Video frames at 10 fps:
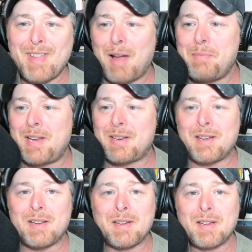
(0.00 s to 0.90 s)
I mean,
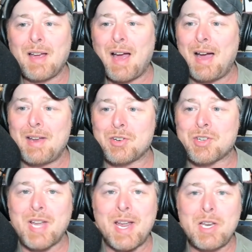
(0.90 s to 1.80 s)
I
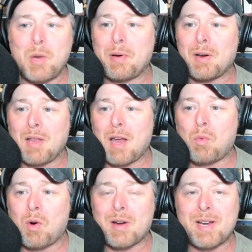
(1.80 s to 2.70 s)
understand you put a lot
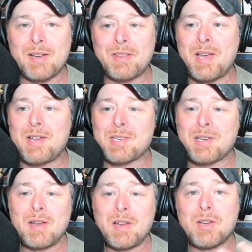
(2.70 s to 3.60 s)
of work into this.
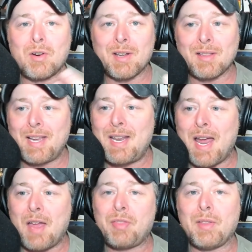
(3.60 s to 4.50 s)
You're an elite
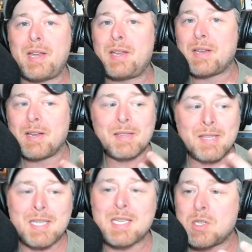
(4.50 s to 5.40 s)
athlete.
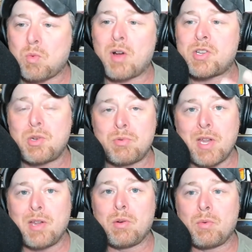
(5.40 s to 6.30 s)
This is what you
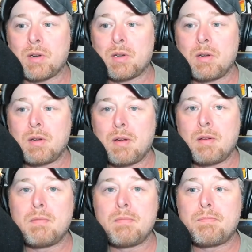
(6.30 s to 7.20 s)
do.
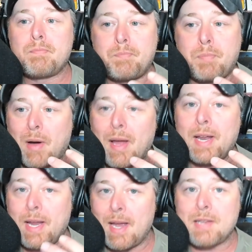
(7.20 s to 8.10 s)

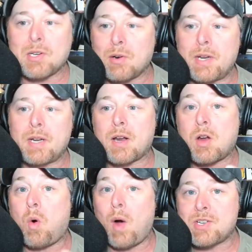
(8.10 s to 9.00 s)
But answering
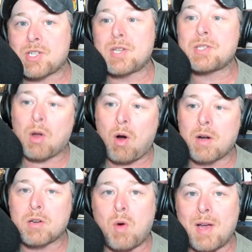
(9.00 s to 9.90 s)
questions,
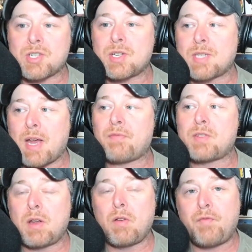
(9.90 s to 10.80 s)
hard questions,
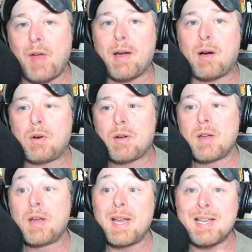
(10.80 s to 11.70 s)
after you fail
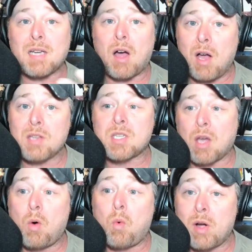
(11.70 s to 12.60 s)
is
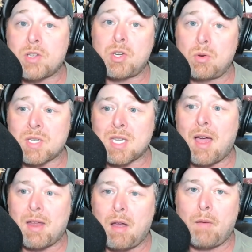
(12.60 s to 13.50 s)
also what you
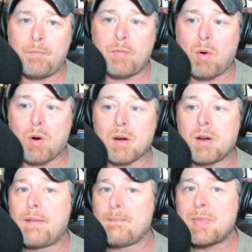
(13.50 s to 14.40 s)
sign up for.
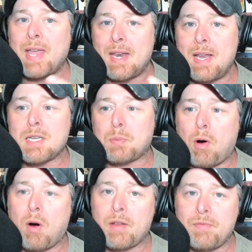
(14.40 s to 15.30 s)
It is
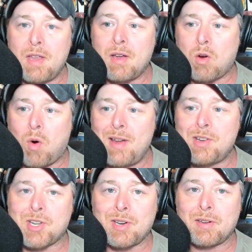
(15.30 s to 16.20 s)
part of the
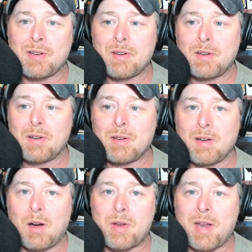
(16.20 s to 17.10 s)
equation,
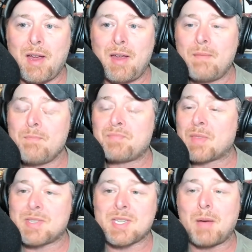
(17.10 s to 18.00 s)
okay?
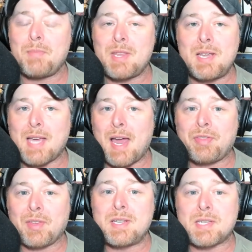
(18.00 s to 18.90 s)
Some of these
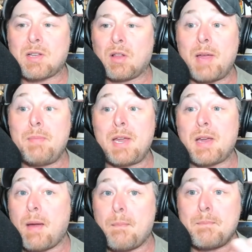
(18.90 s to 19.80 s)
athletes
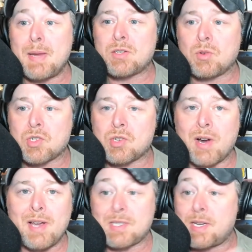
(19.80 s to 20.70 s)
claiming mental
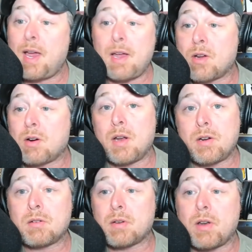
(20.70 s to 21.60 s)
stress, yeah, you're
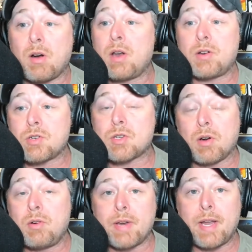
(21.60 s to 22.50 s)
under
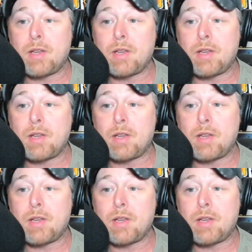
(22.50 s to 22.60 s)
scrutiny.